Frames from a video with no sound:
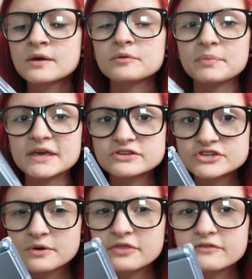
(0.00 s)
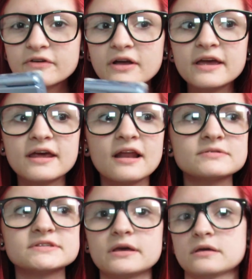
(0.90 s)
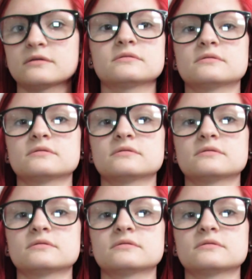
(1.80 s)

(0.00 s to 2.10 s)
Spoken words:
with Pikachu on the front, and I was like,